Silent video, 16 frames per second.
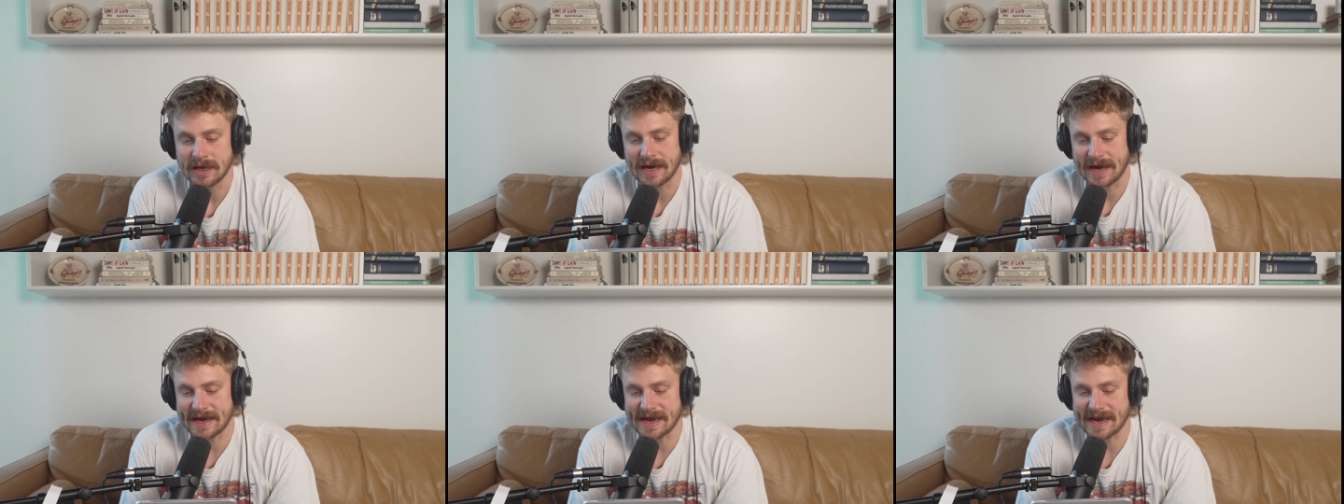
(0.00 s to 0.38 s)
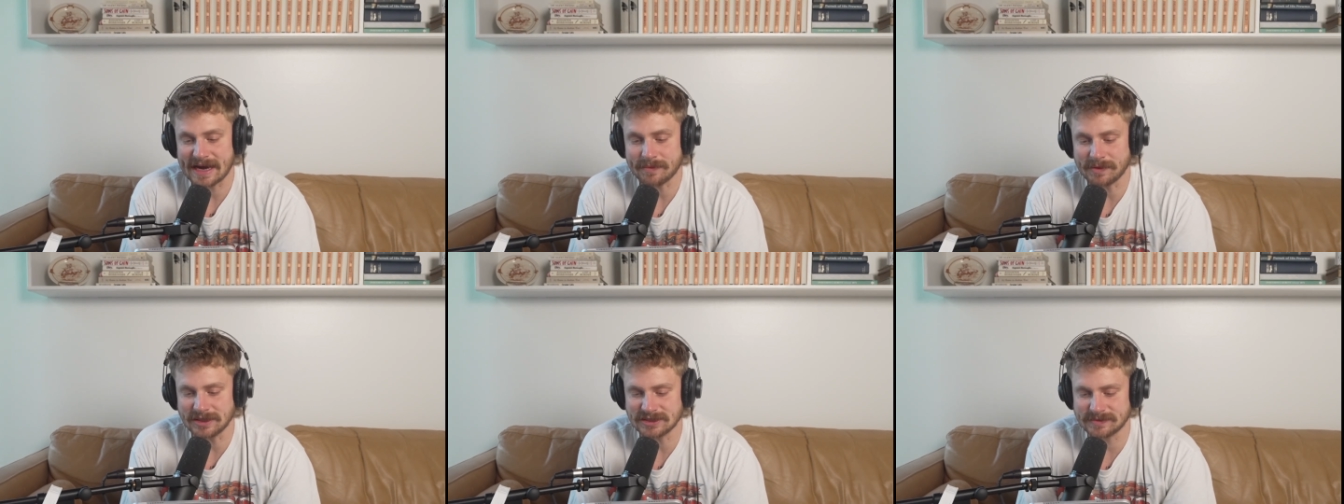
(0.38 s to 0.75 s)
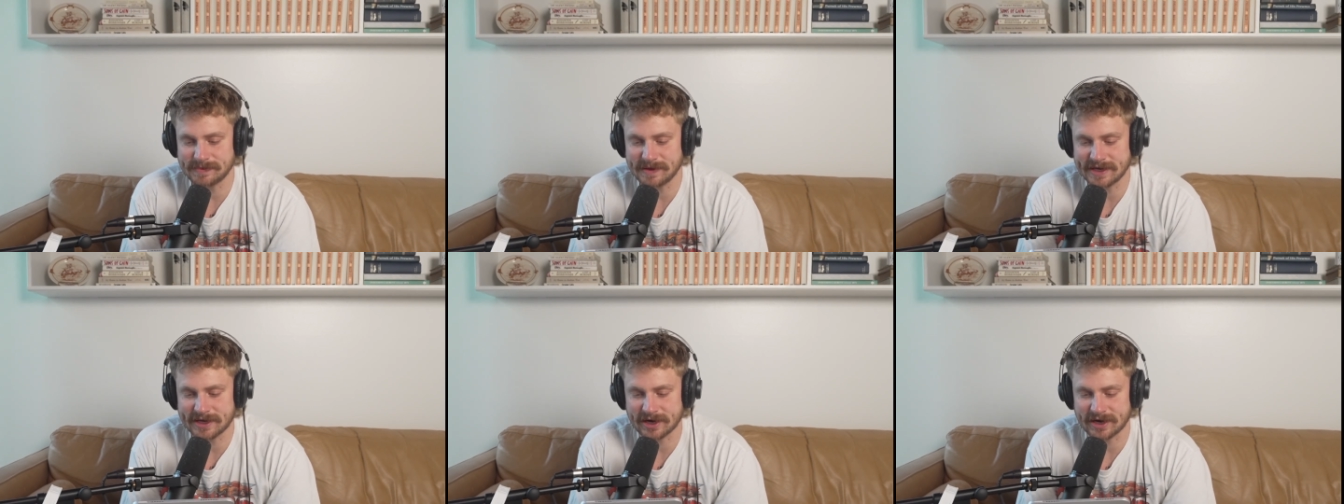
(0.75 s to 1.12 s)
I had him on
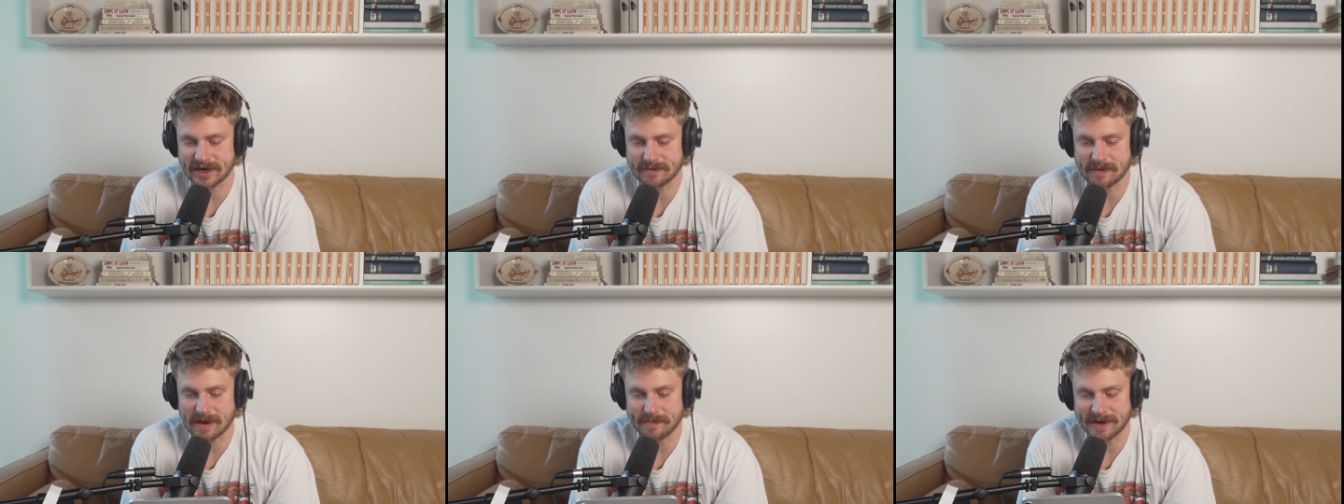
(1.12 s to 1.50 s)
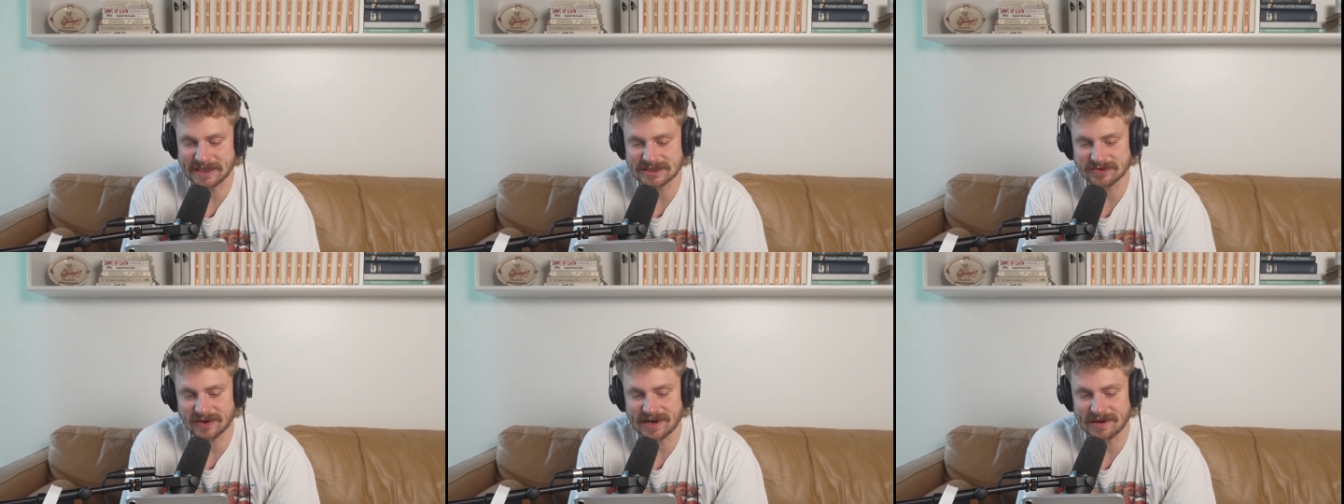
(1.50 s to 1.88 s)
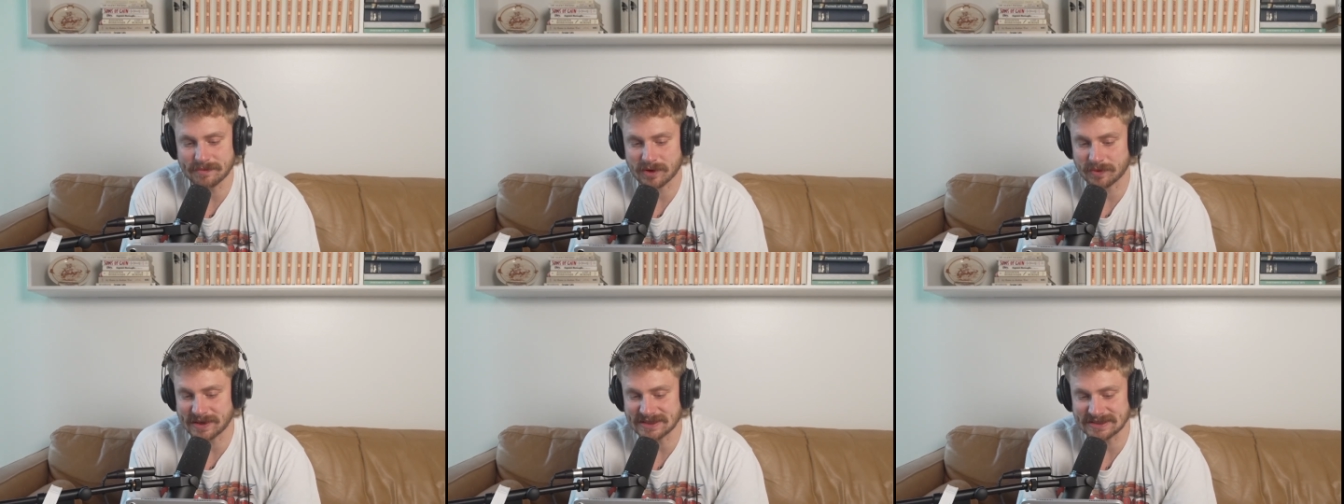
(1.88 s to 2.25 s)
speaker and my best friend
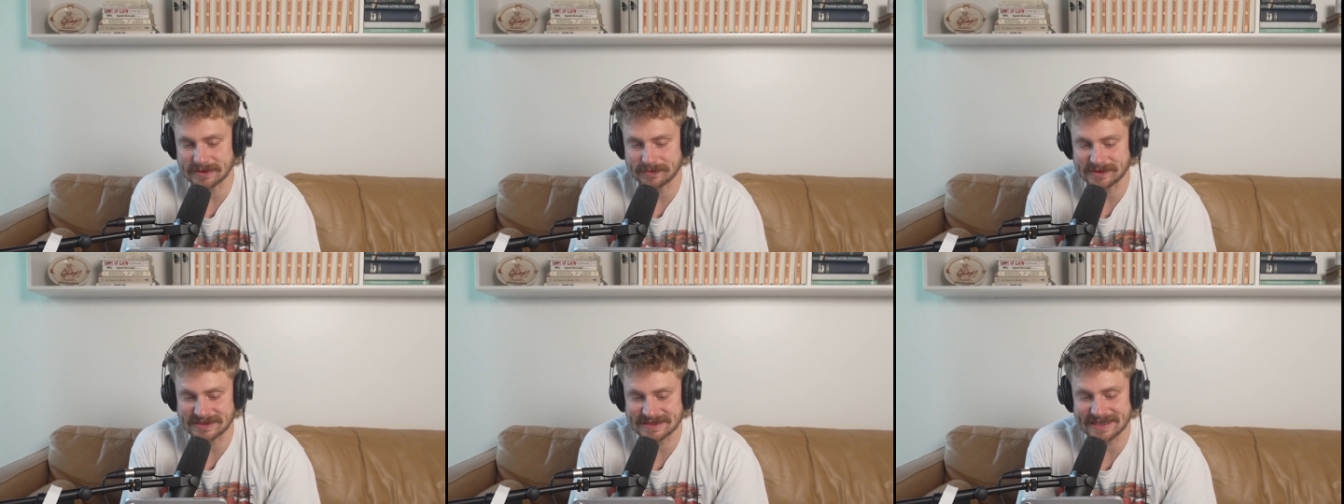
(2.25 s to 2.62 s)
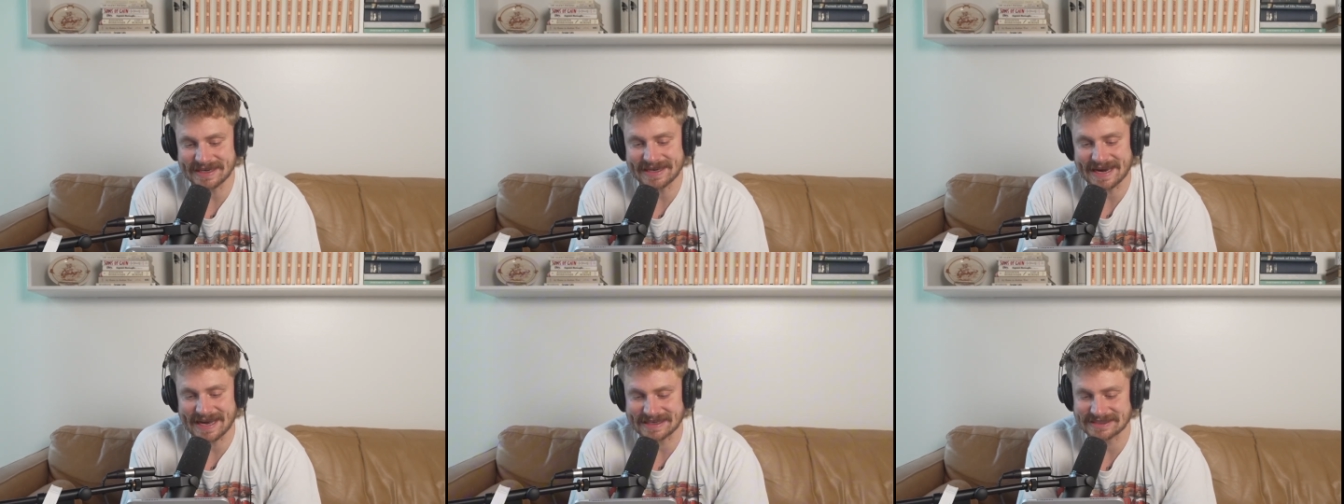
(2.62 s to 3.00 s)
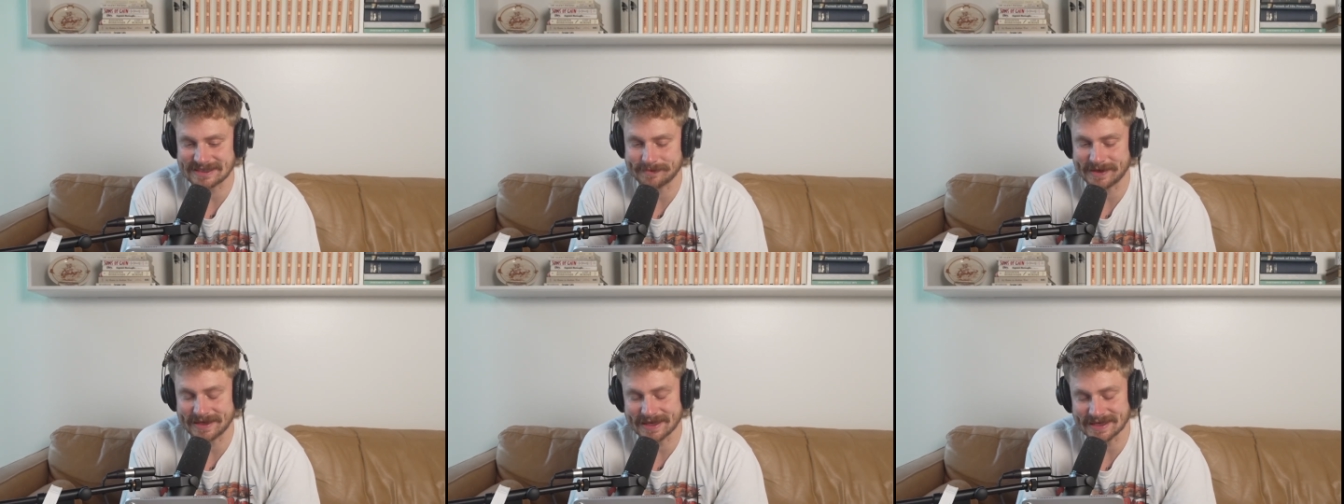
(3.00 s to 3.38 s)
Marissa was sitting next to
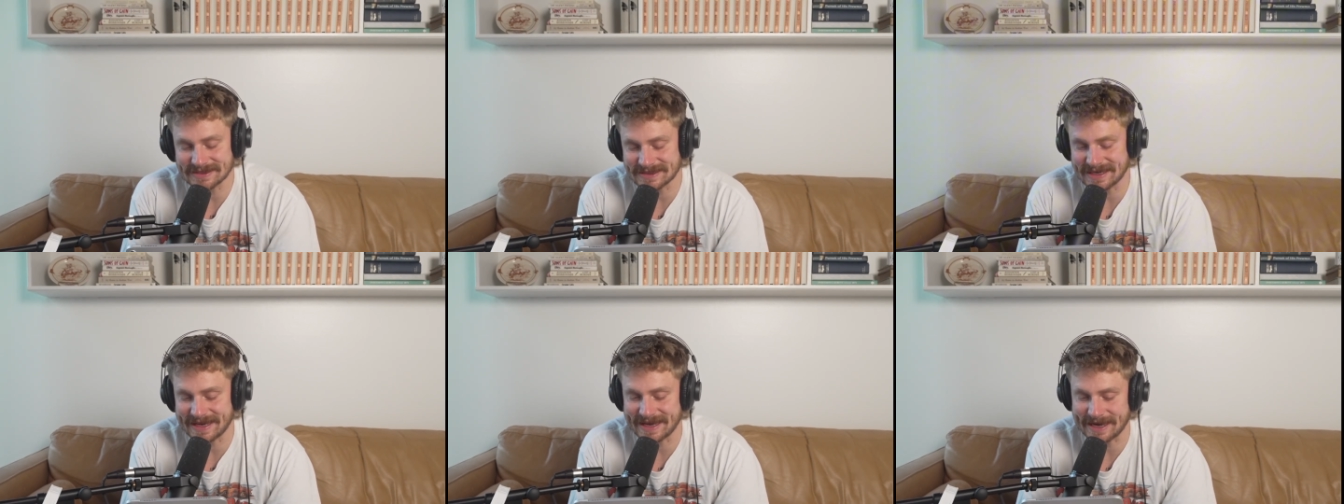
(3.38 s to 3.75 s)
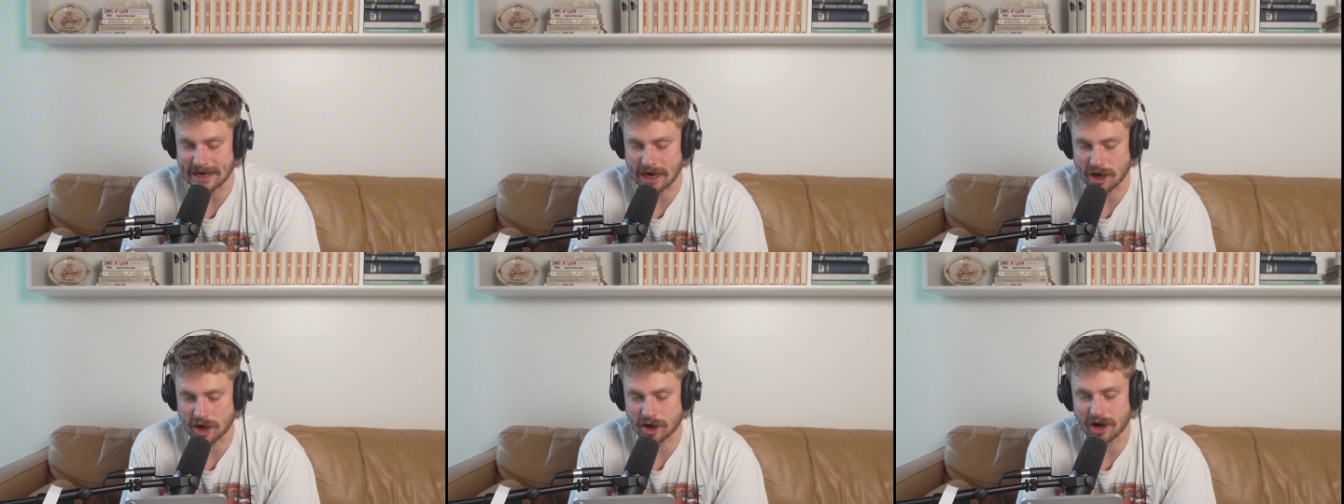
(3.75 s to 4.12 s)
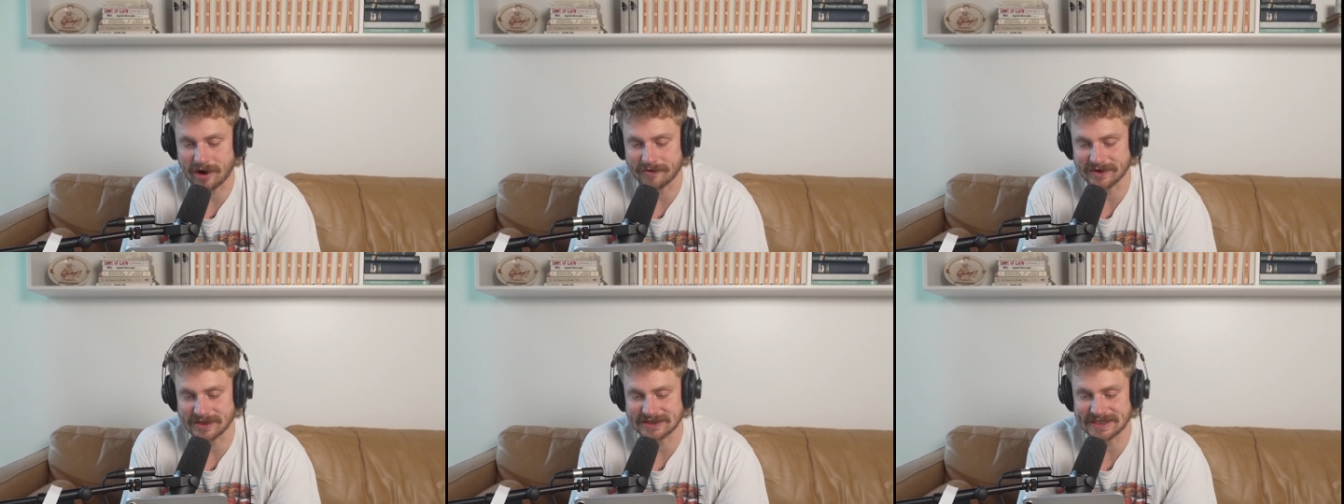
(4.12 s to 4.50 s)
me listening in on our
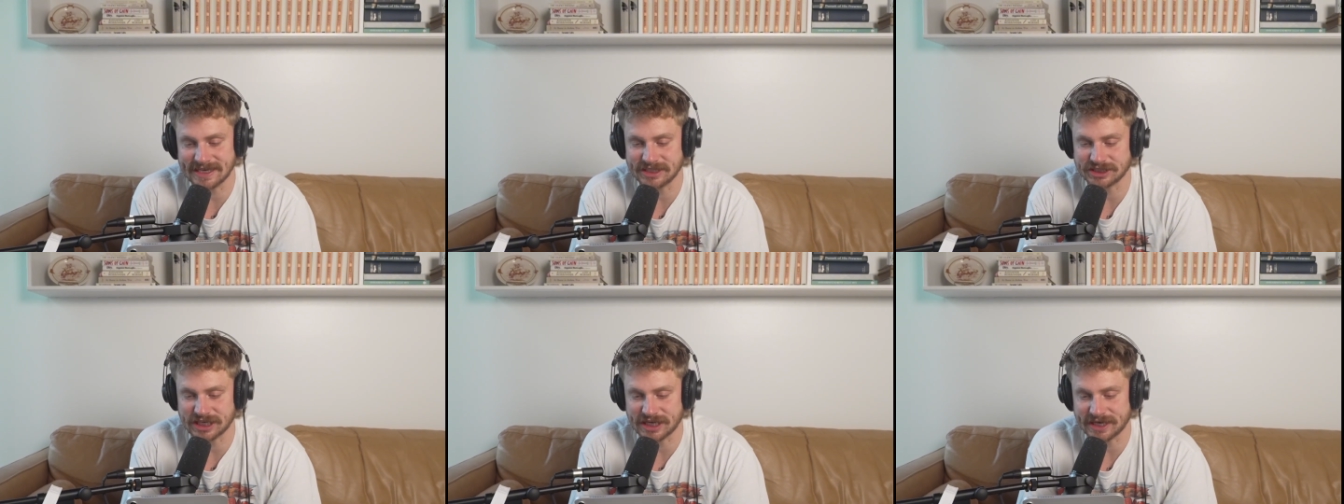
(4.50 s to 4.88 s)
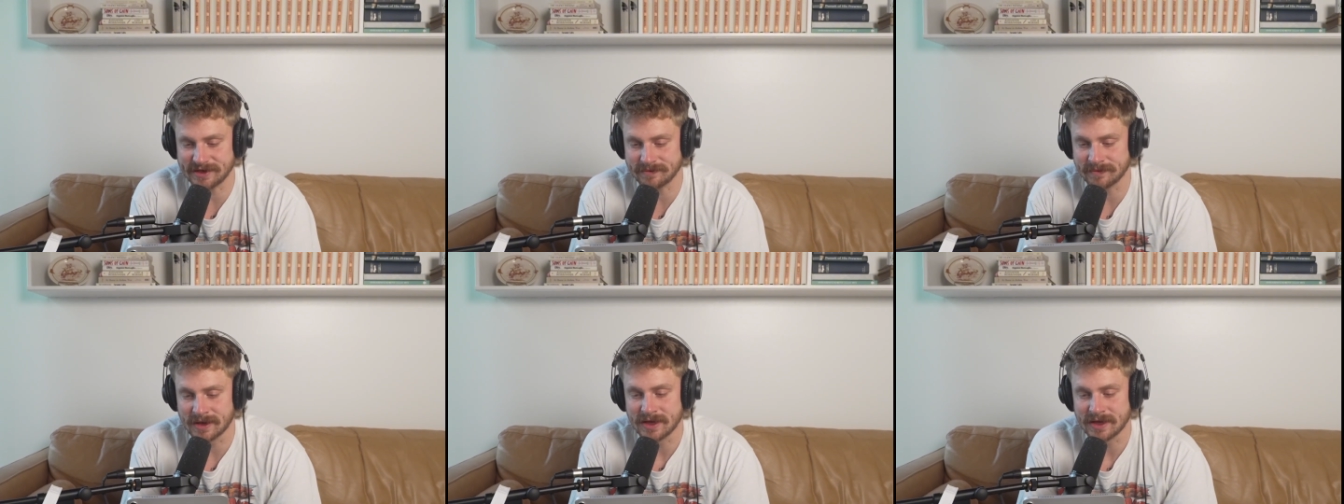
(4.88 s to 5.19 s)
conversation.